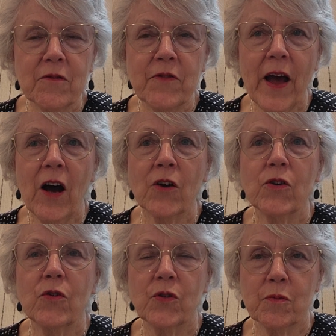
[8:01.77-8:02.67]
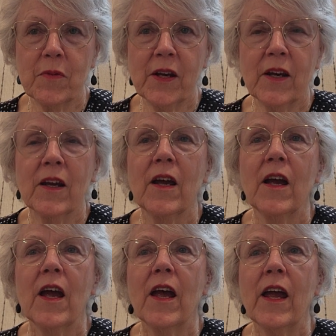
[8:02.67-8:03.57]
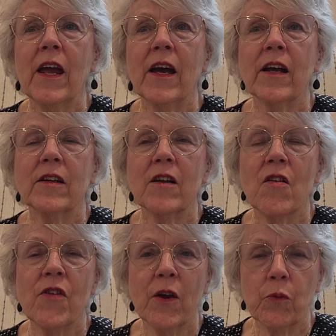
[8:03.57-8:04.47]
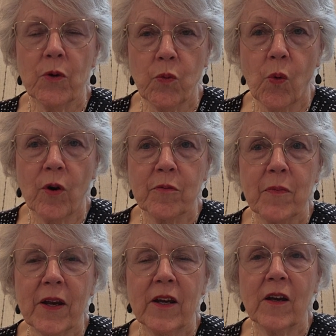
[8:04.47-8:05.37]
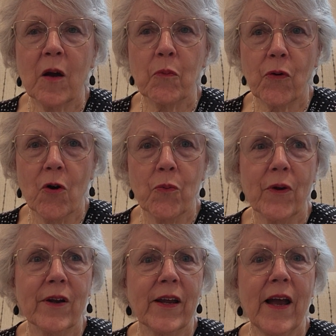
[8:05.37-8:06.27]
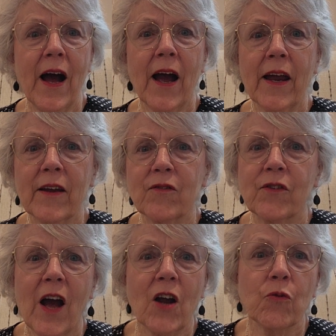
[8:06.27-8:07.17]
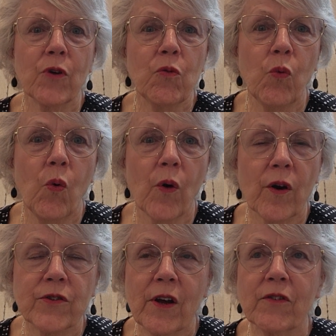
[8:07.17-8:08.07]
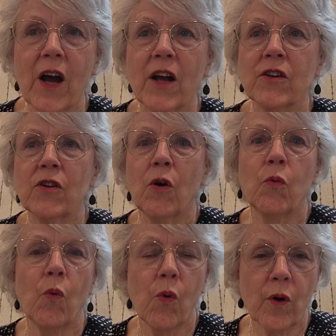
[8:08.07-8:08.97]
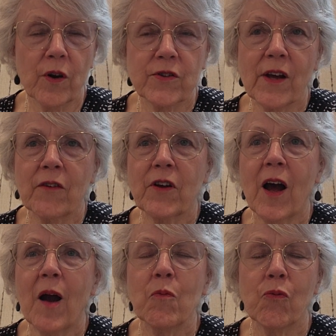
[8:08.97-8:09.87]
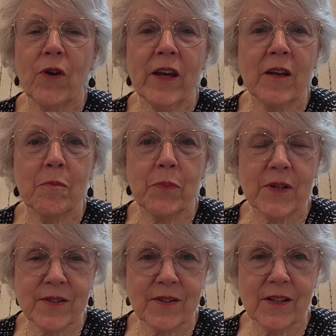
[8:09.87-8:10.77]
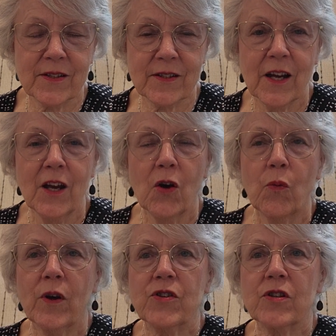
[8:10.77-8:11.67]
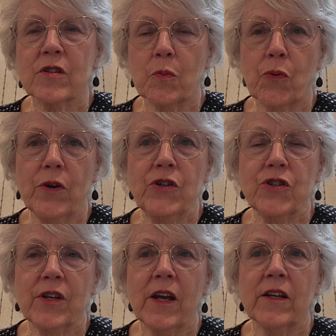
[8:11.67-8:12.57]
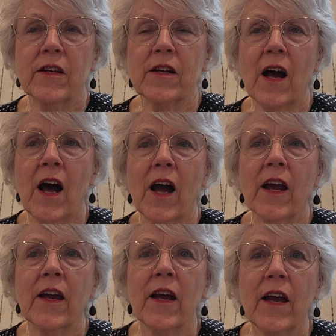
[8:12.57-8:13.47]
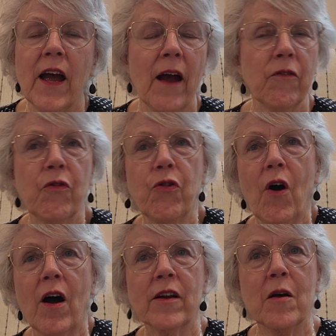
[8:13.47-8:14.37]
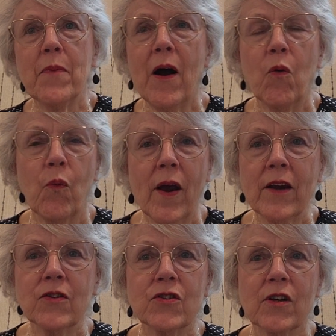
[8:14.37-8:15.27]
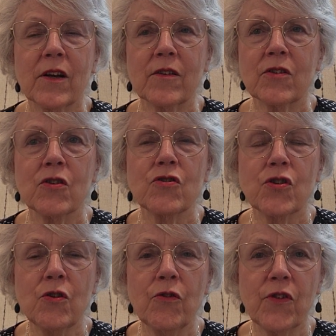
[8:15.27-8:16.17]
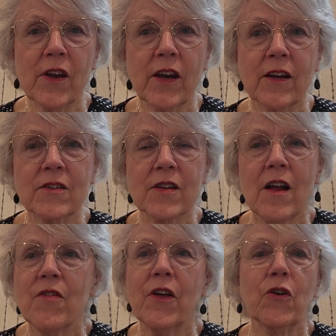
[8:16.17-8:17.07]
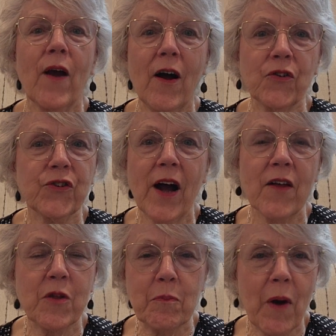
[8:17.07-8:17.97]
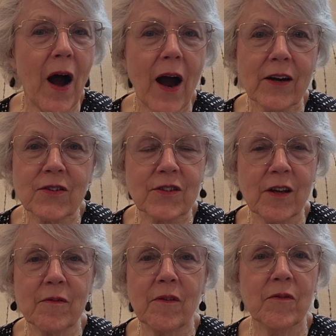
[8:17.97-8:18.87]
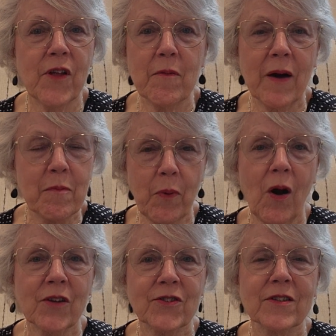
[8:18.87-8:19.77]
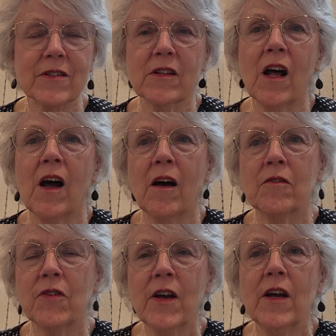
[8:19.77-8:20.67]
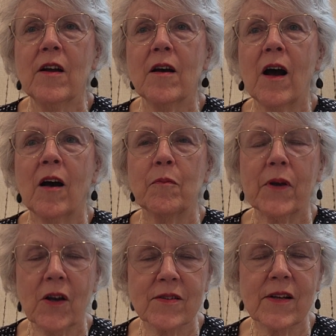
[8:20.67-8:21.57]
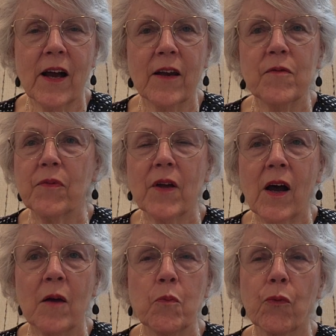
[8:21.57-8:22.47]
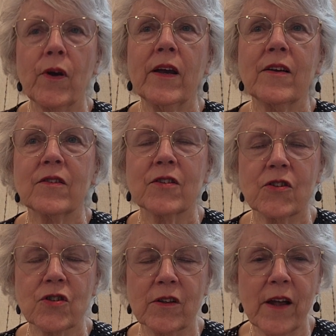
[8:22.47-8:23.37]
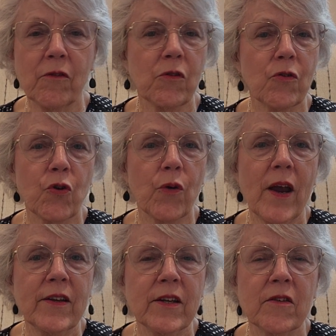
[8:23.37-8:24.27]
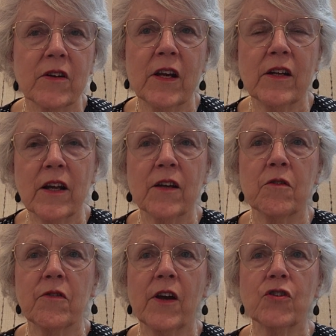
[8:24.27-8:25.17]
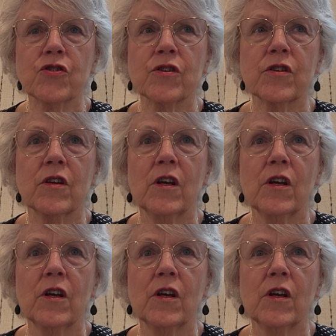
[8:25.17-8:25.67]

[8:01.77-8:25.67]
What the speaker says: values me, and they reward me appropriately. I've gotten rewards, I've gotten awards, I bring in business, which is appreciated. I have thought about ways to do things that are outside the box, that my bosses love, because I bring such a level of creativity and innovation